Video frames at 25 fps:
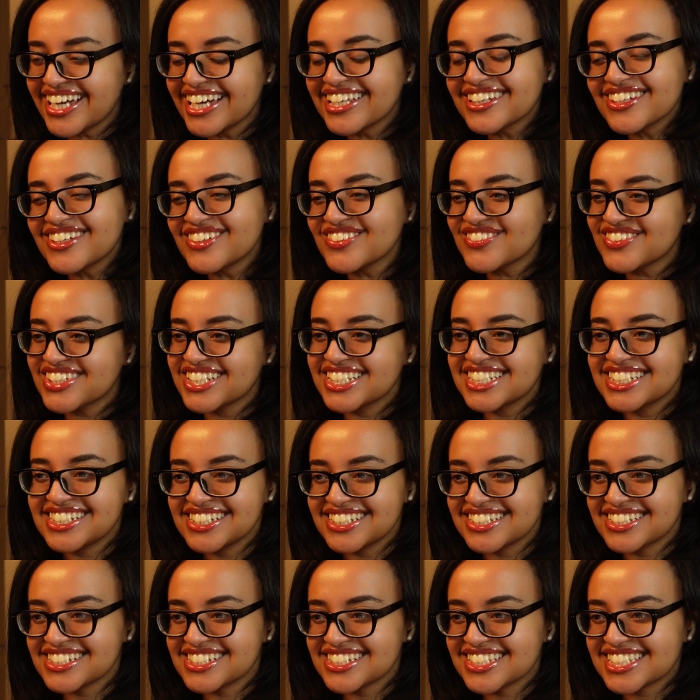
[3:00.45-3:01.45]
I love
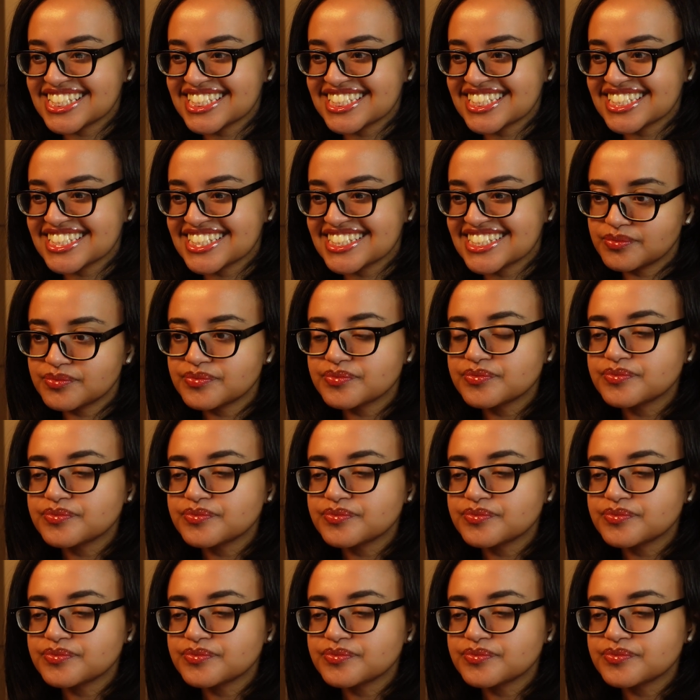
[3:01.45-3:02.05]
this.